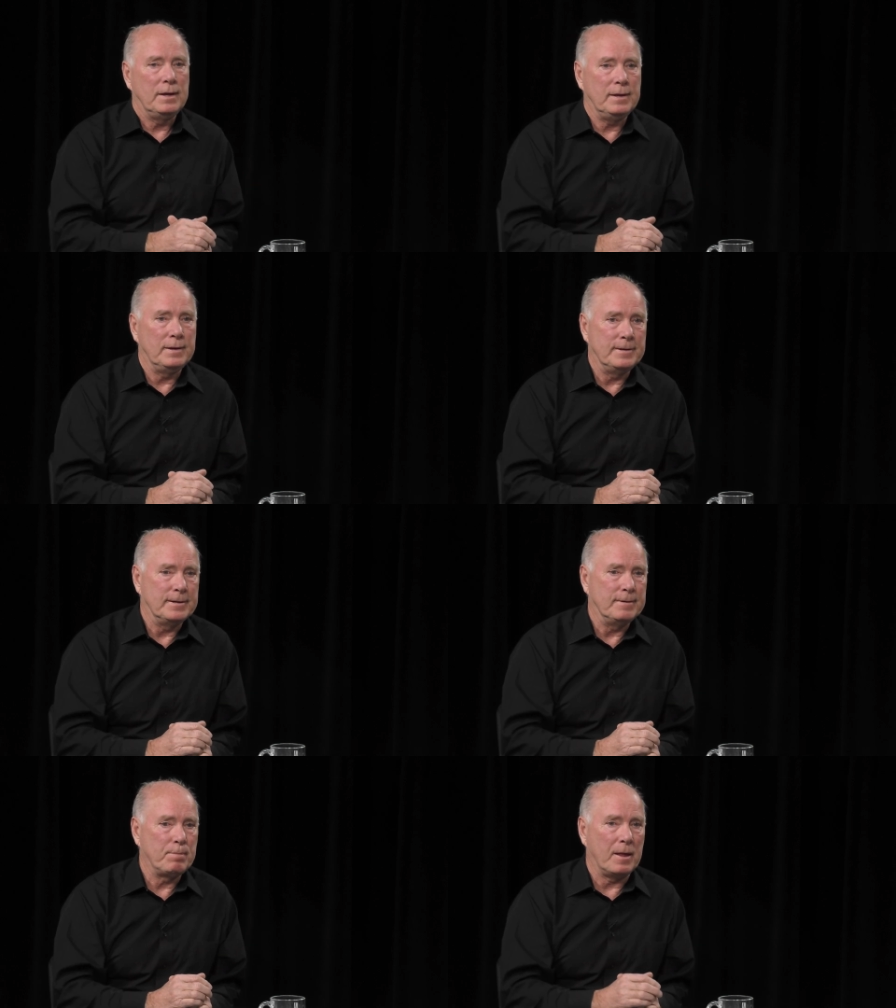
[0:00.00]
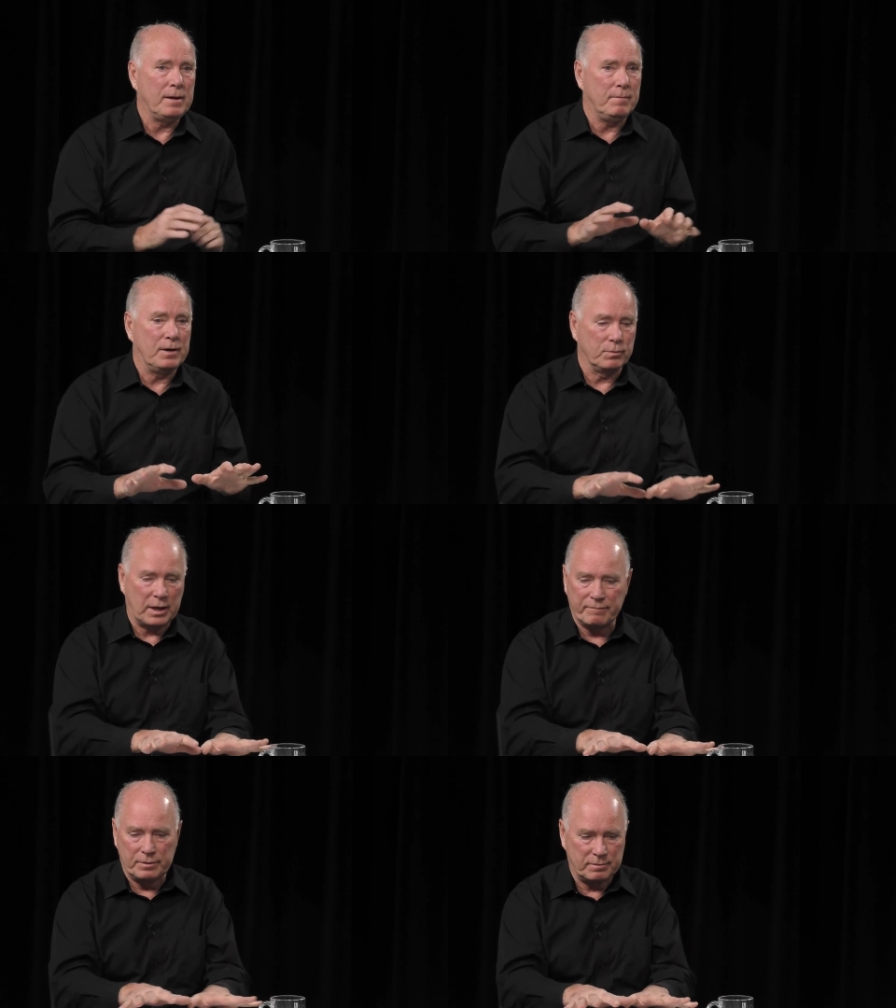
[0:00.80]
And uh, I, I, don't
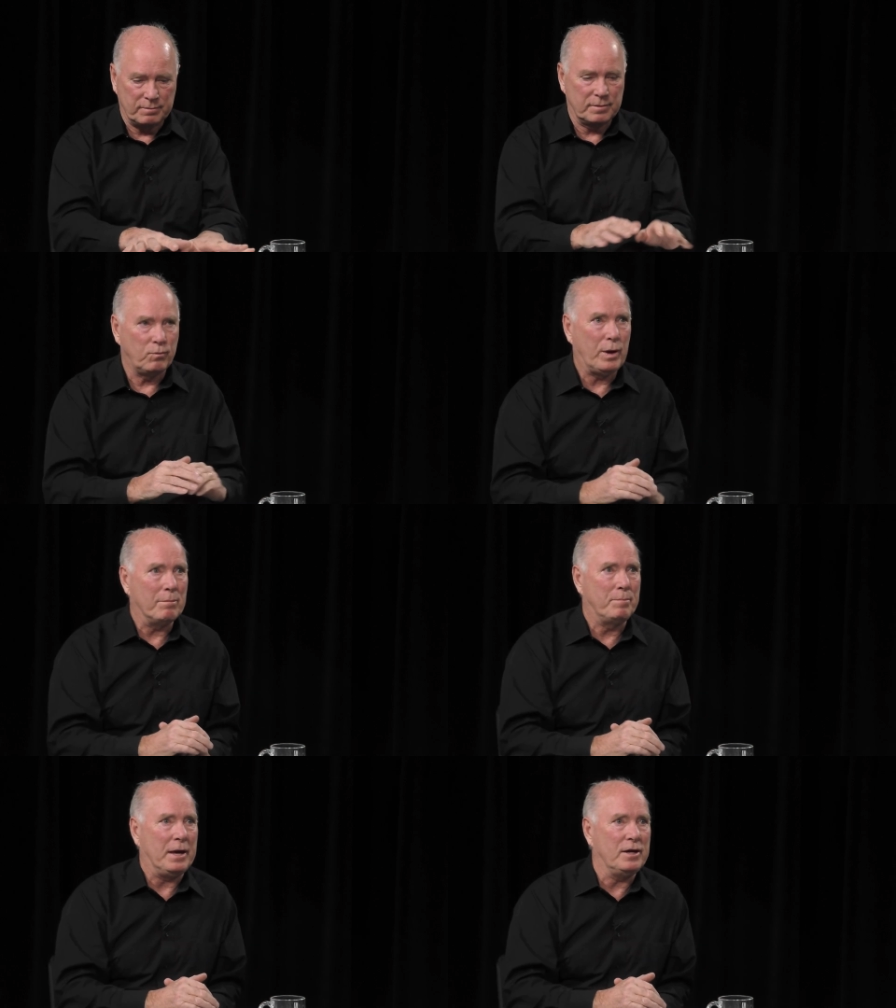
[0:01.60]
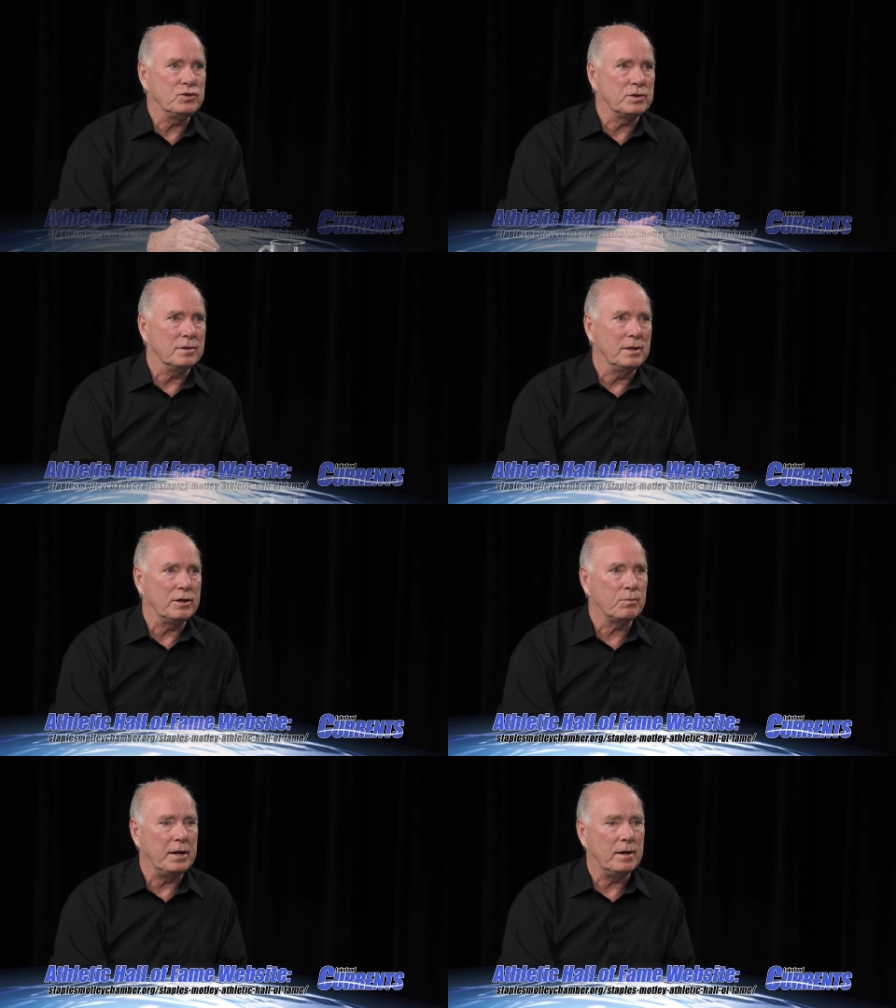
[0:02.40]
have the, the web page
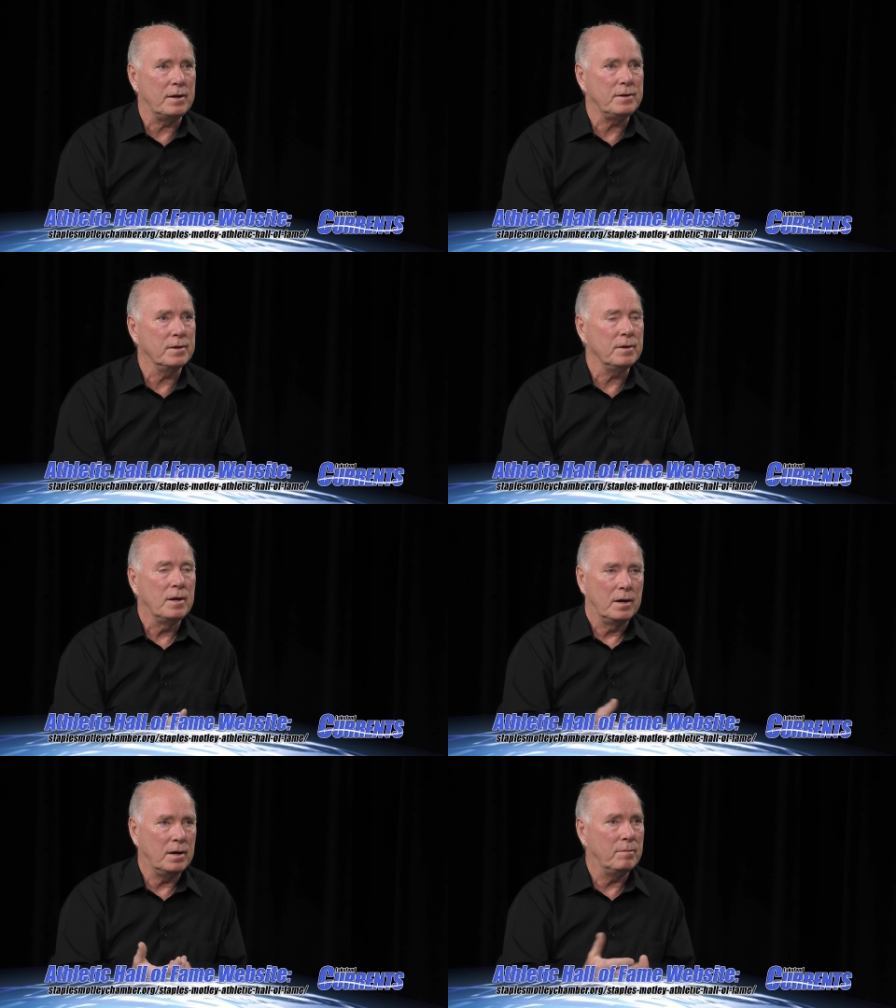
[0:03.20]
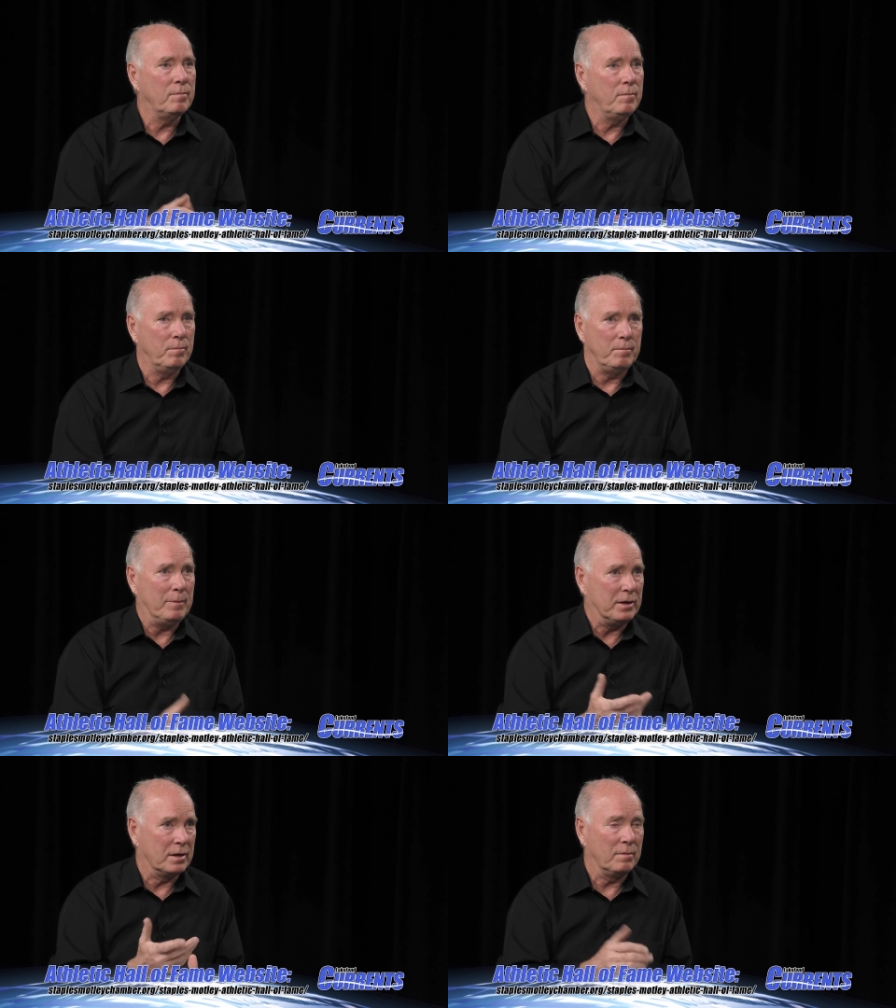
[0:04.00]
link right on here. Um,
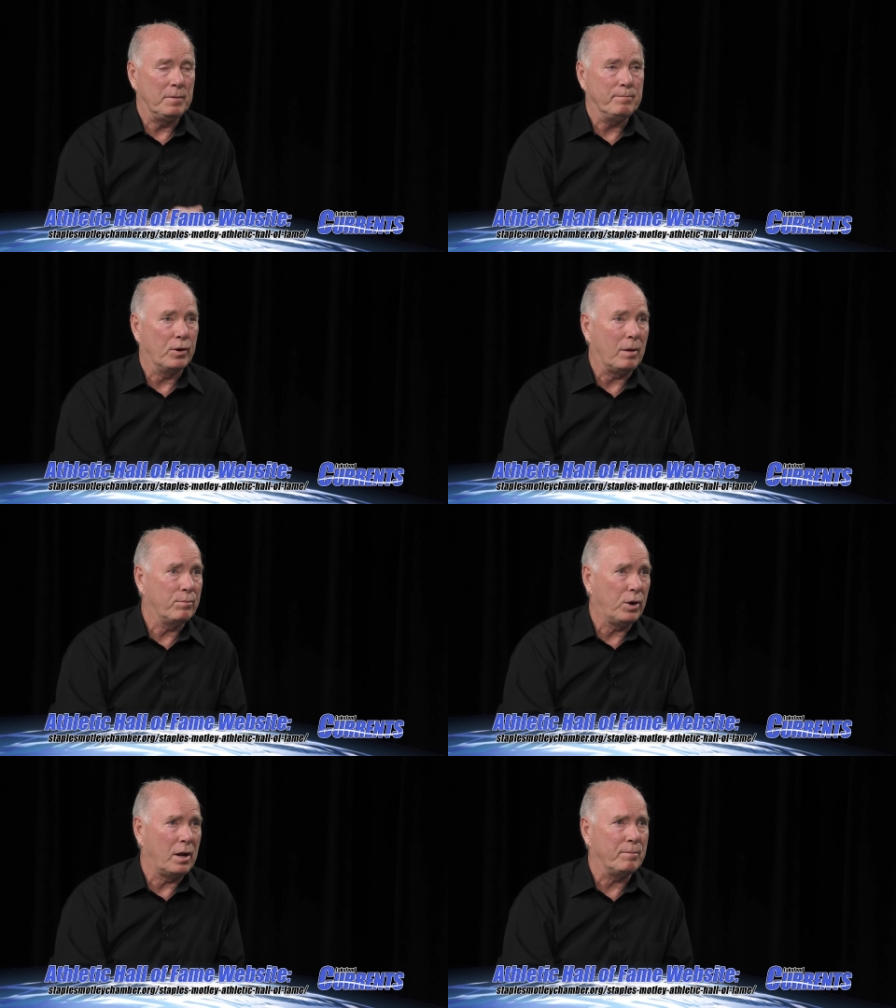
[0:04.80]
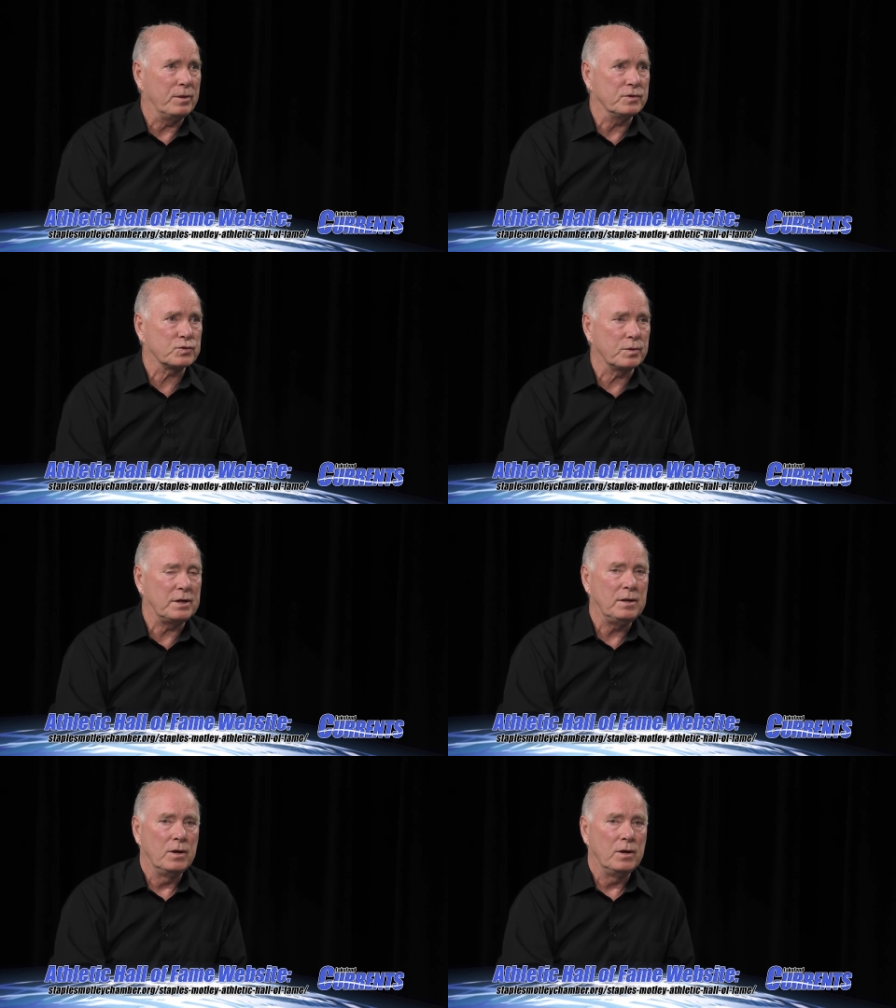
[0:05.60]
maybe it can be brought up on the screen.